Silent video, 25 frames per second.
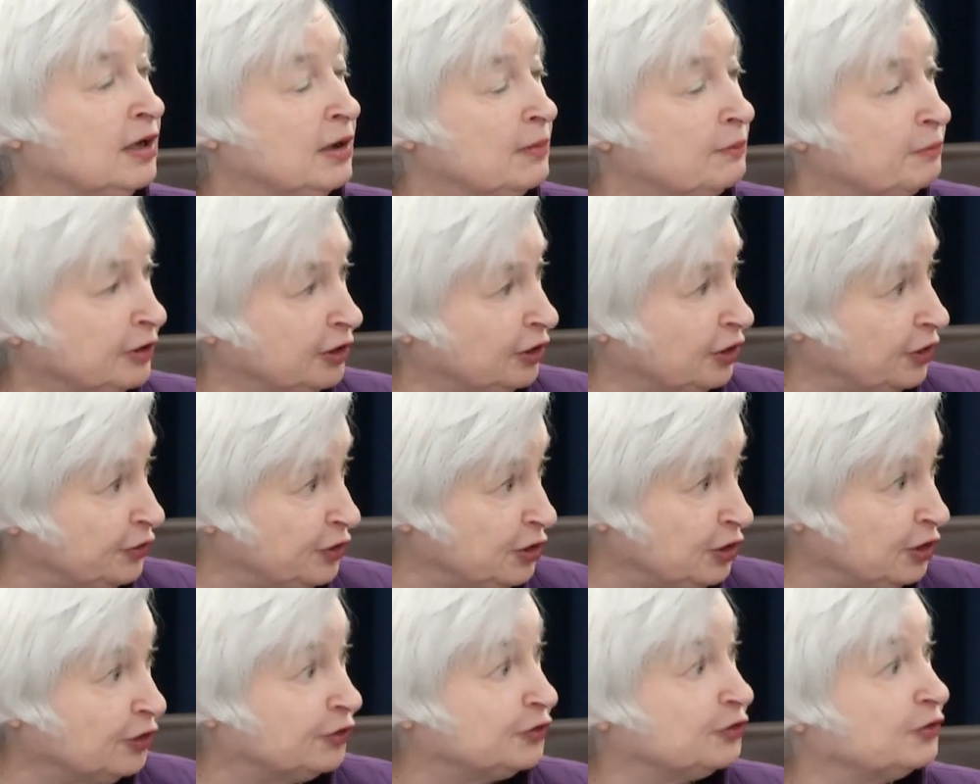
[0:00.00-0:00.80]
but on
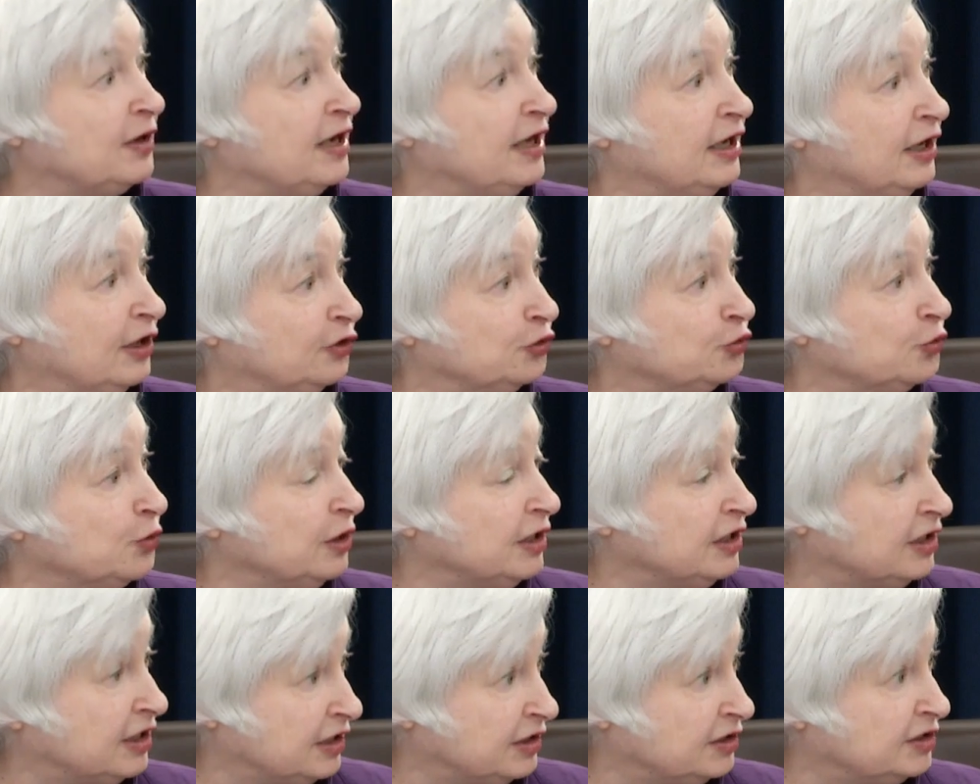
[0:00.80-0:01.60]
the other hand, we
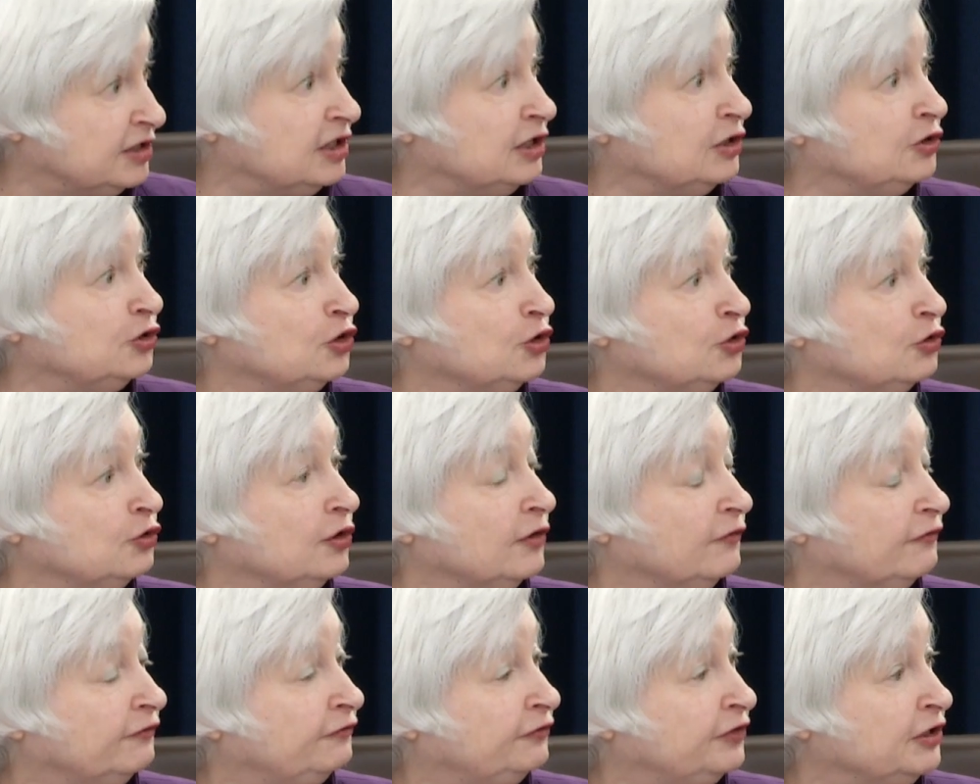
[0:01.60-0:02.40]
continue to
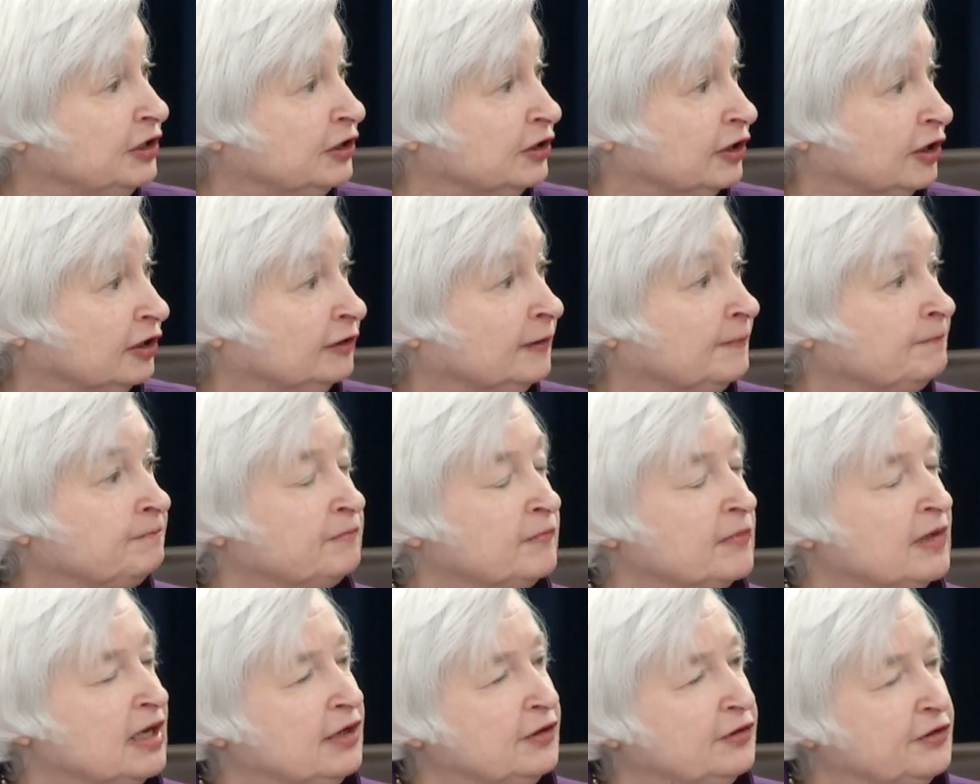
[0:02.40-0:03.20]
feel
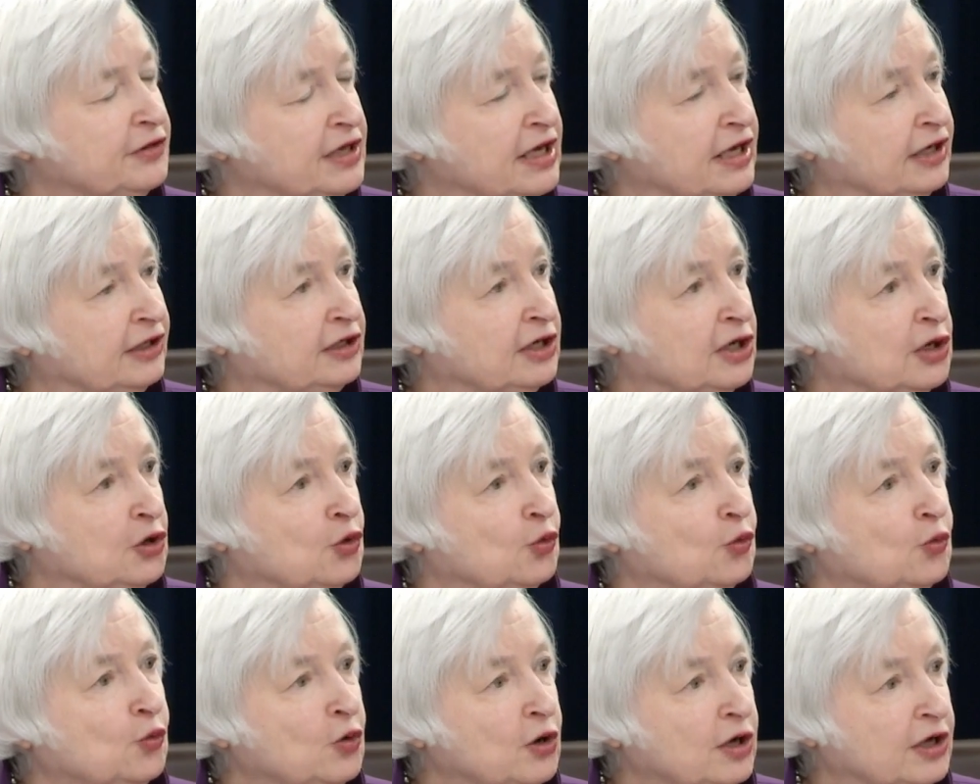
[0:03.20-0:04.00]
that
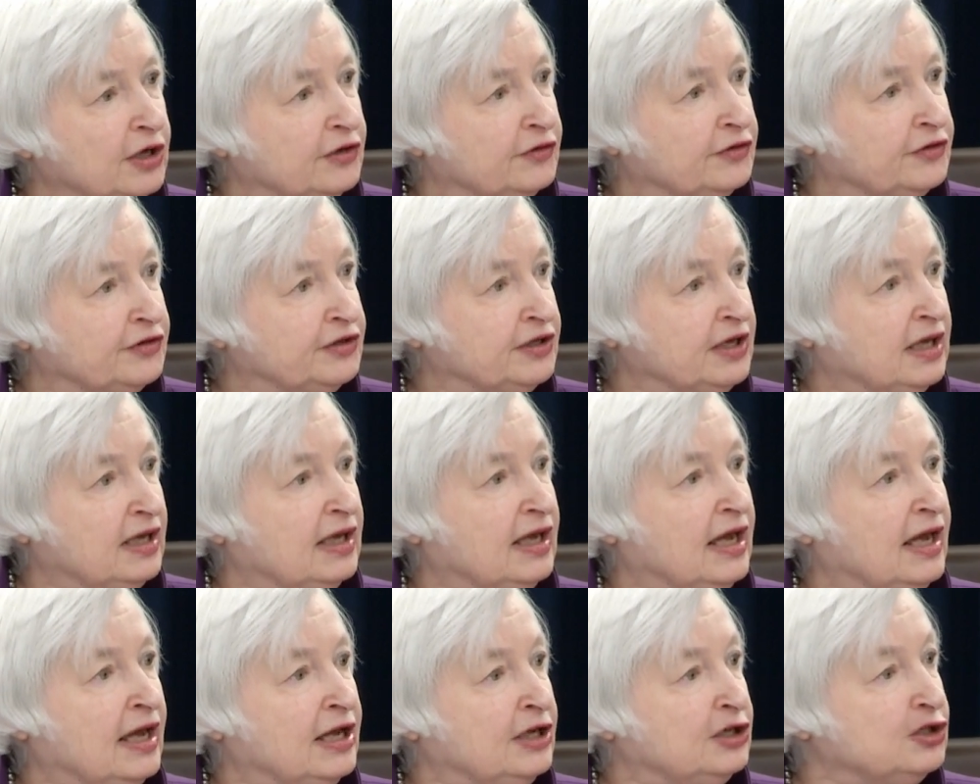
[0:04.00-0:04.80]
with
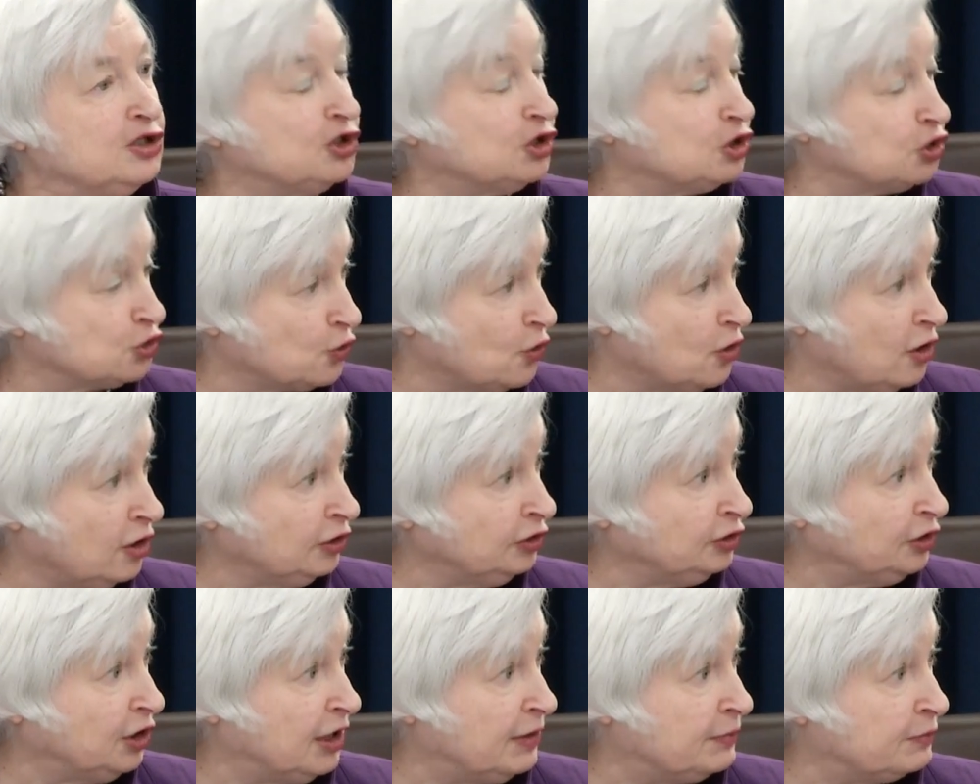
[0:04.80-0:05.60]
a
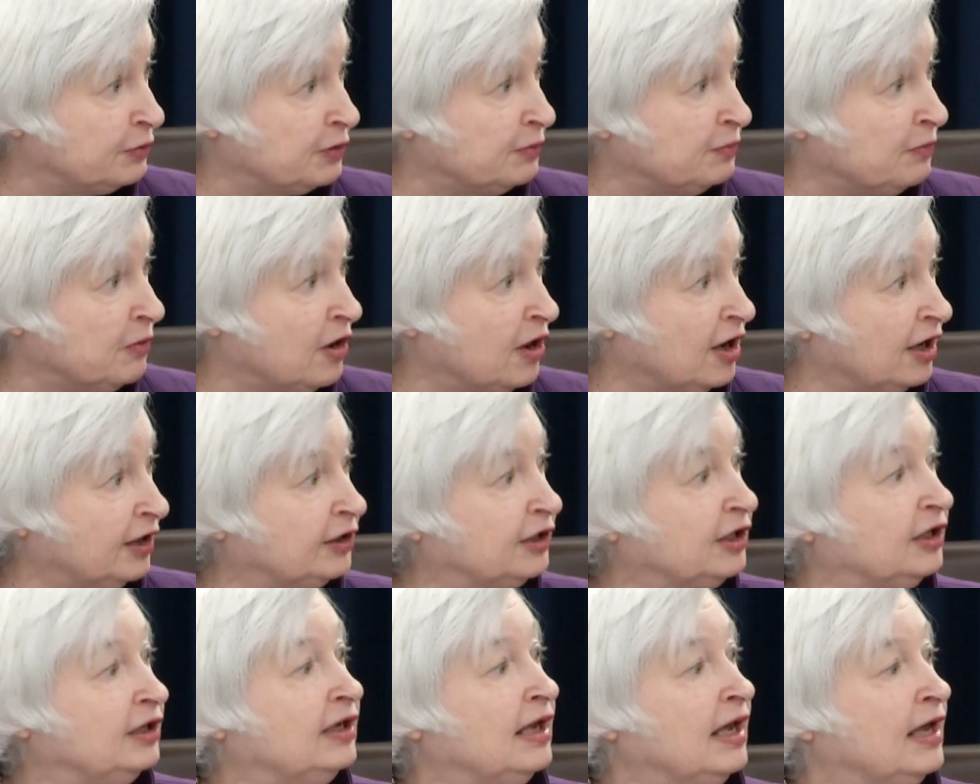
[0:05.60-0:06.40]
strong labor
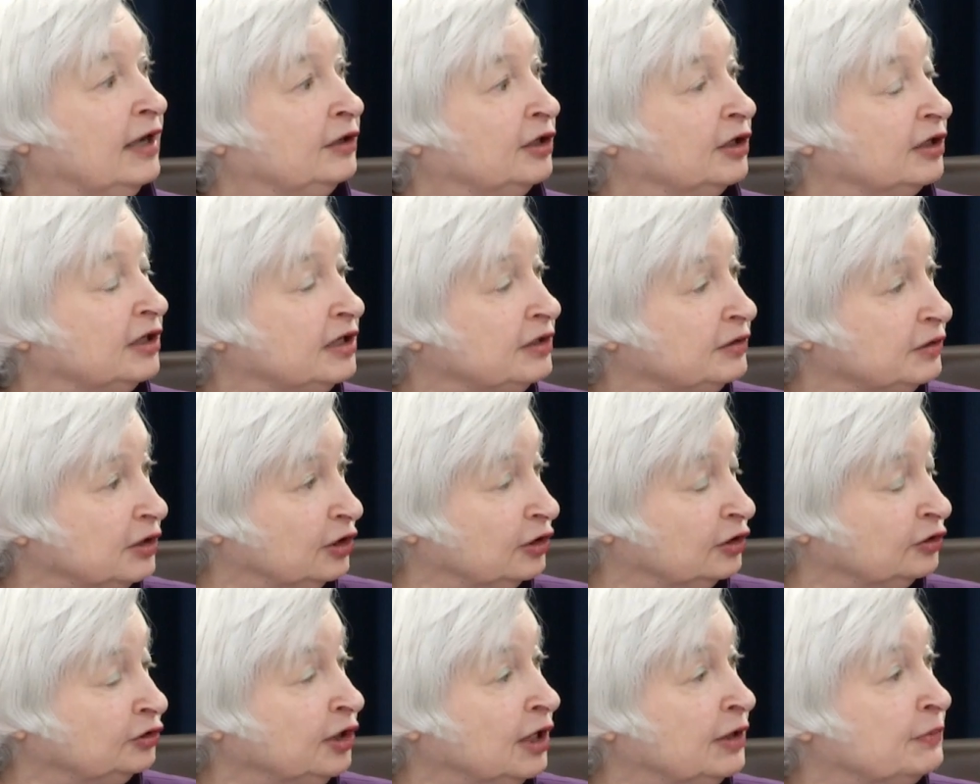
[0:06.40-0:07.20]
market and a
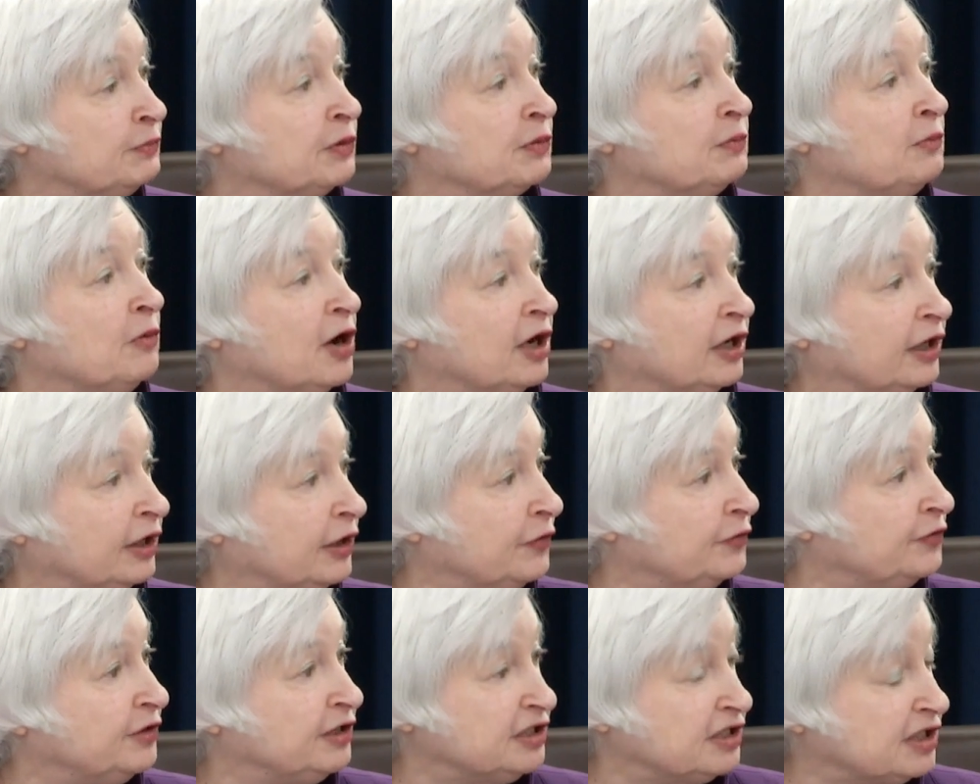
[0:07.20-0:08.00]
labor
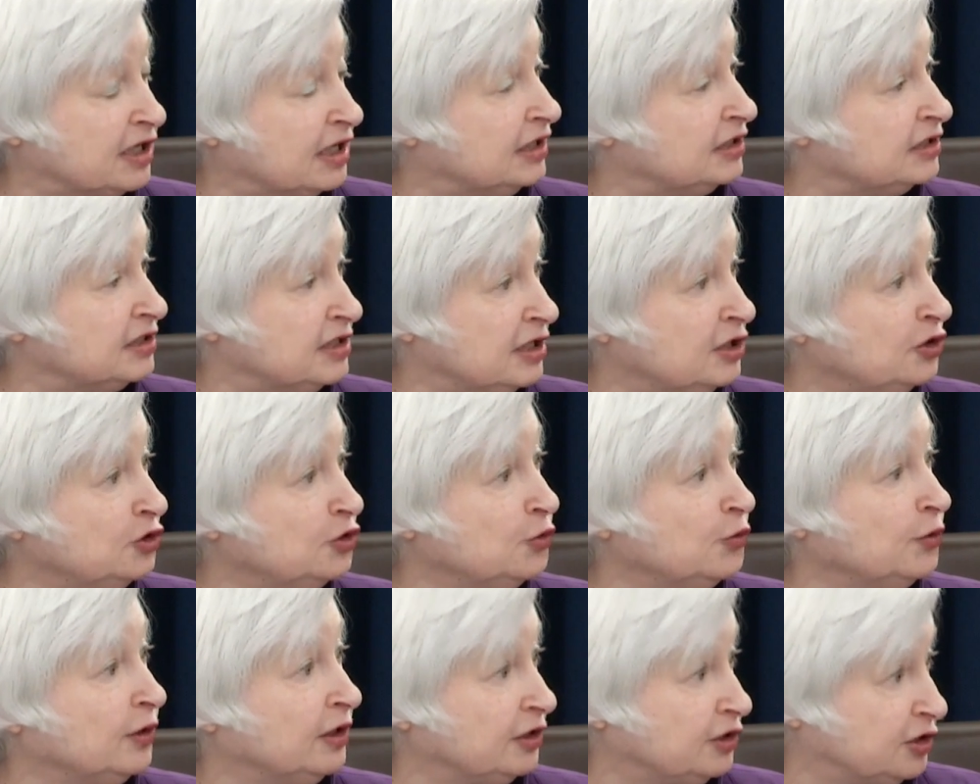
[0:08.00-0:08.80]
market that's
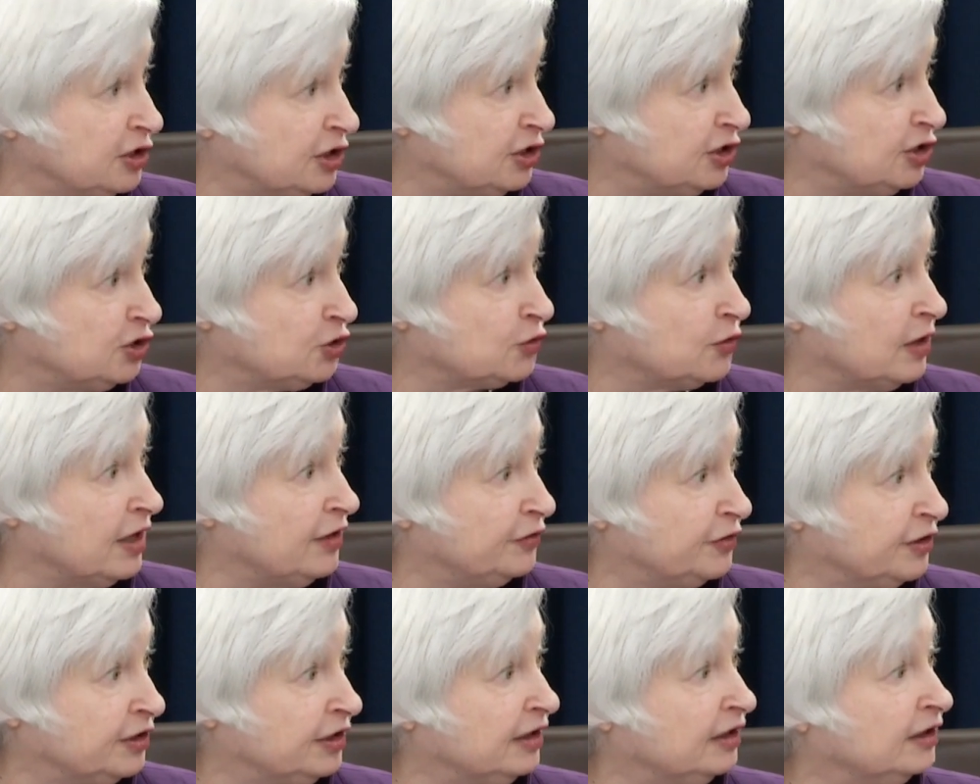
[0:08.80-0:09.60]
continuing to
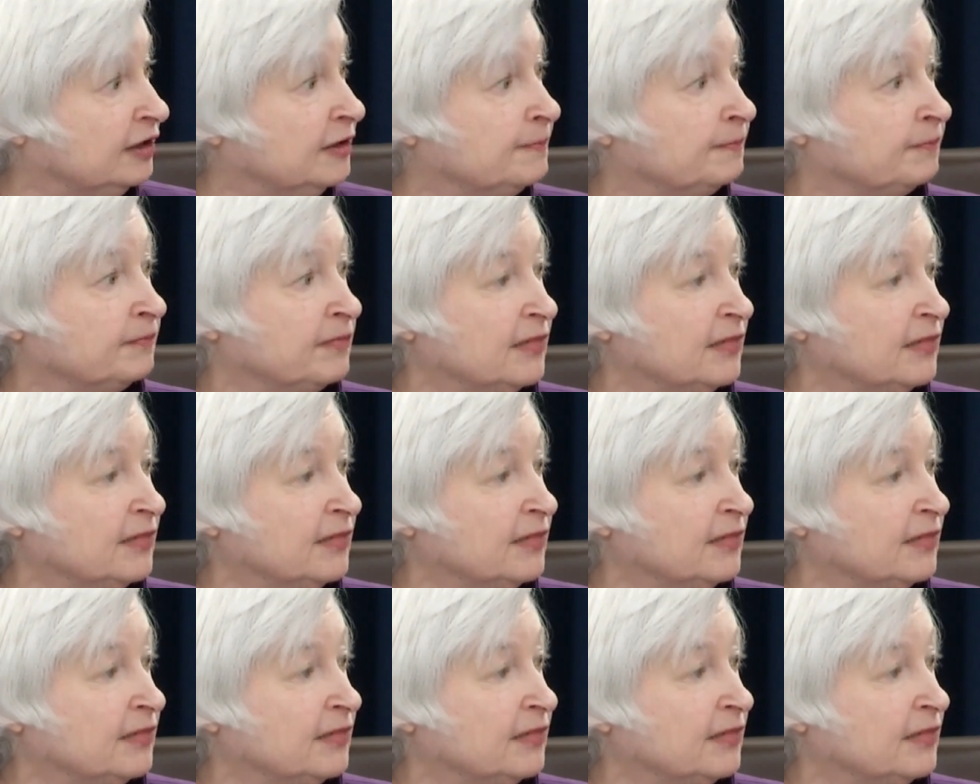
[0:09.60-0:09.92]
strengthen,